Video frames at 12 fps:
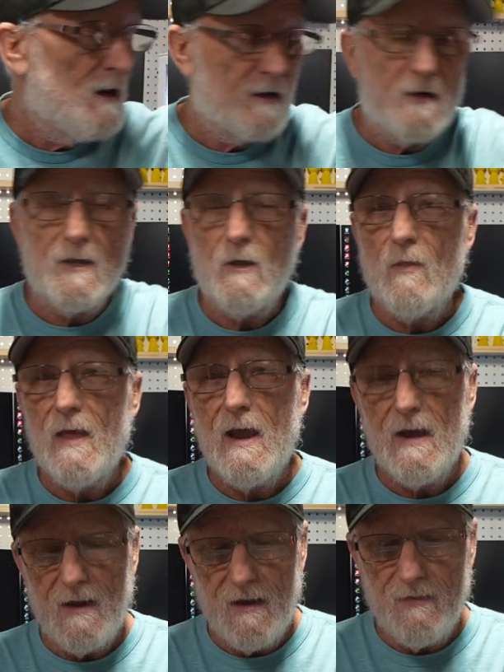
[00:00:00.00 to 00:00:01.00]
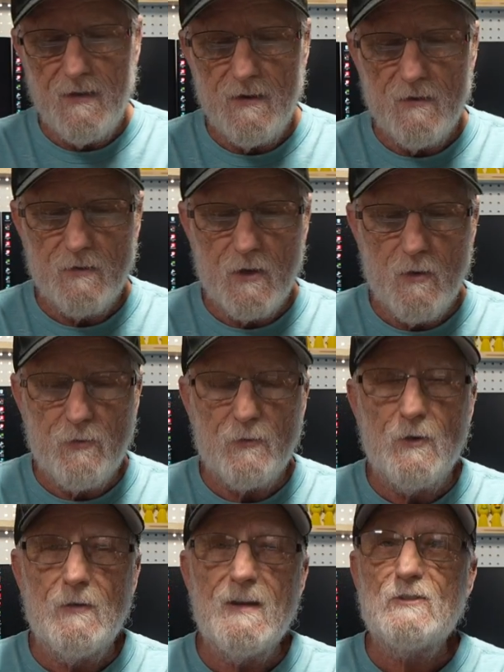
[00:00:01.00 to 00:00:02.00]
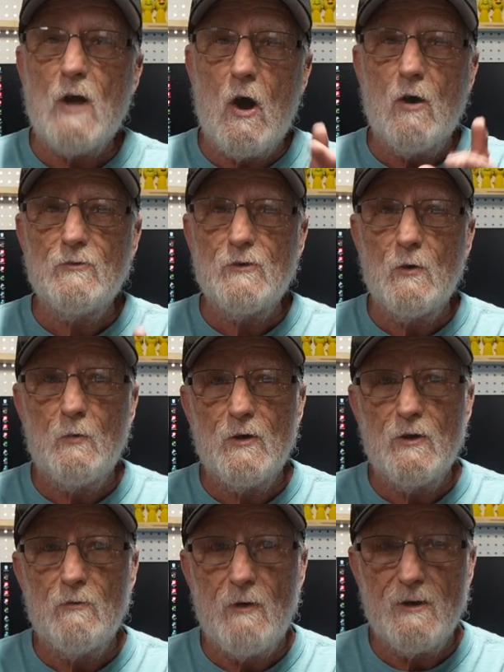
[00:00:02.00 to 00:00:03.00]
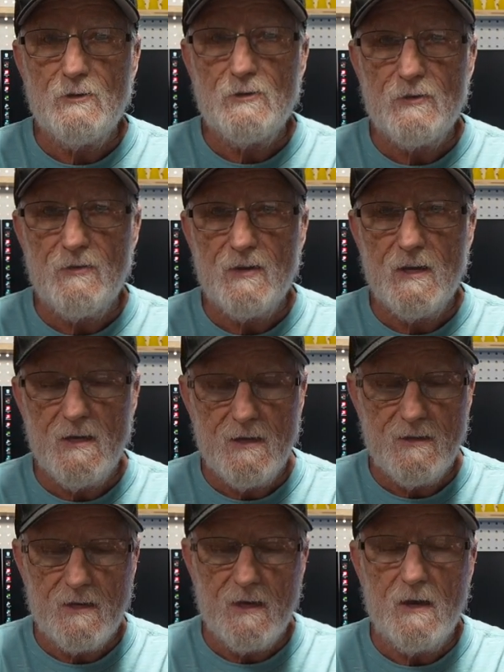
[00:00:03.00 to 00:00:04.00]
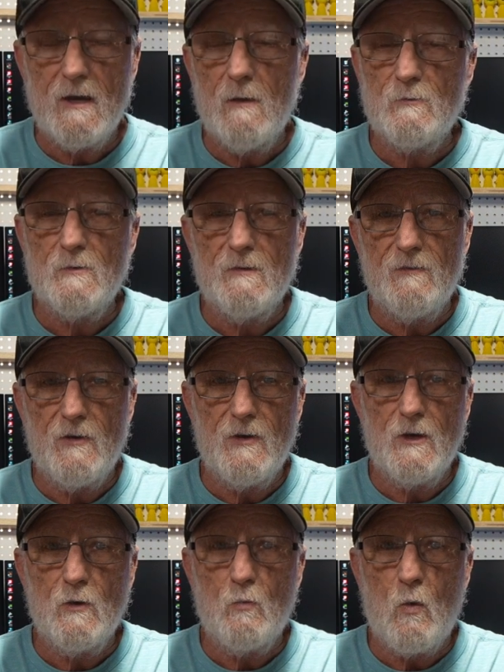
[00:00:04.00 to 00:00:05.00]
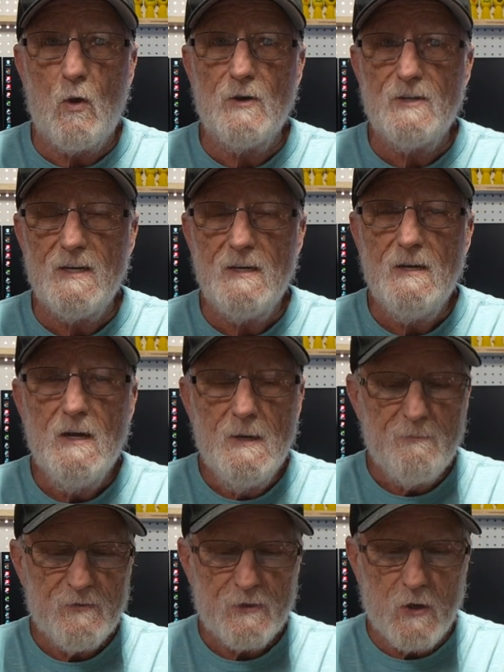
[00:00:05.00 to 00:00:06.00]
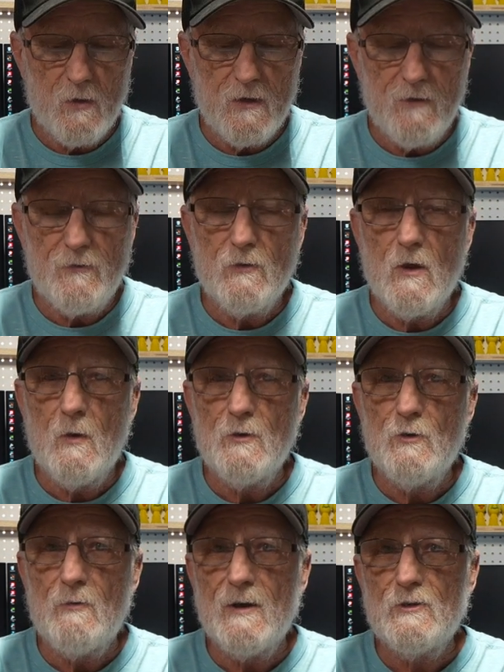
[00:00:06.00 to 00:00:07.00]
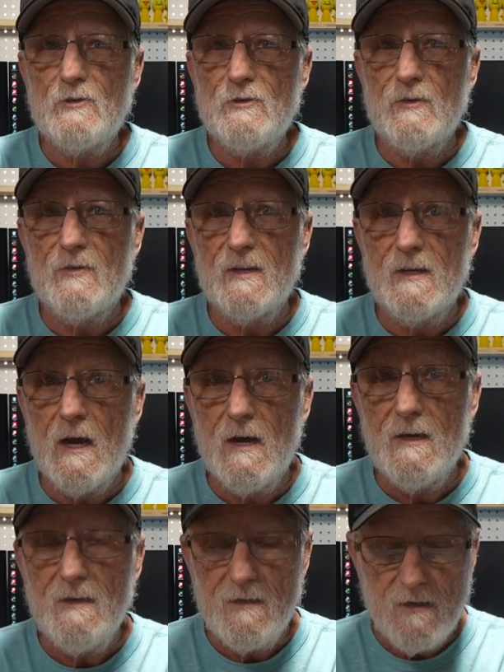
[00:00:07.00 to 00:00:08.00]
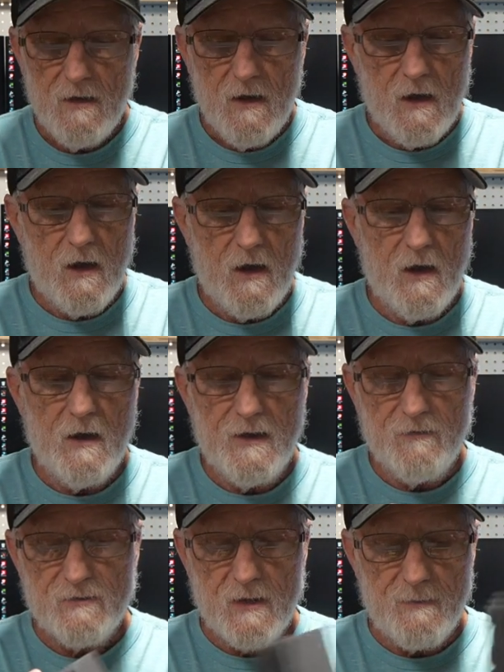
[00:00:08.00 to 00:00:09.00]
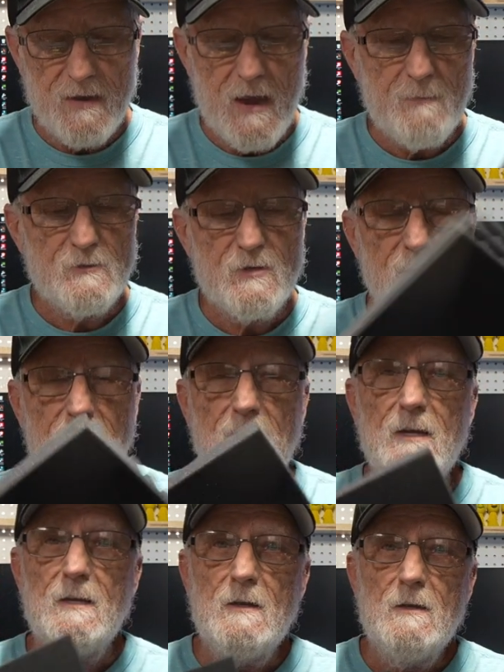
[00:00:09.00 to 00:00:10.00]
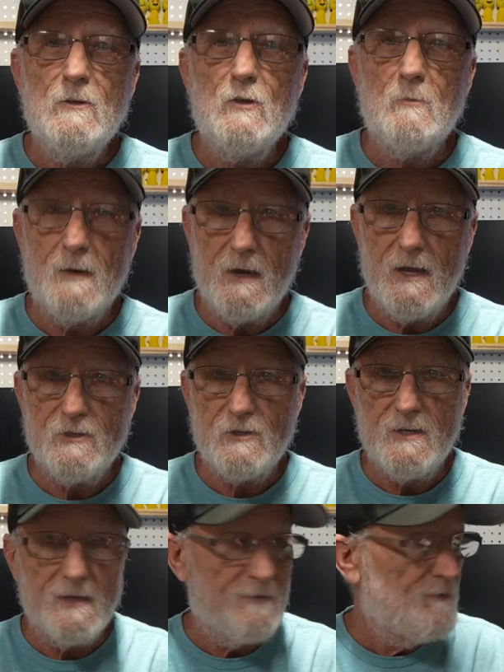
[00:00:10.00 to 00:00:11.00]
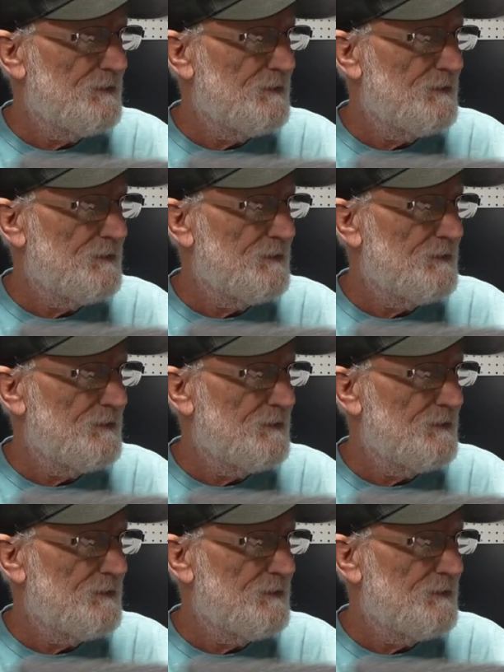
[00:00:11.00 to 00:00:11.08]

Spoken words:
Click on that, and then it'll go through. That's also where you register the gun. The gun comes with a very good warranty. So if you go and you register the gun, if something happens to the gun, you'll be glad you did.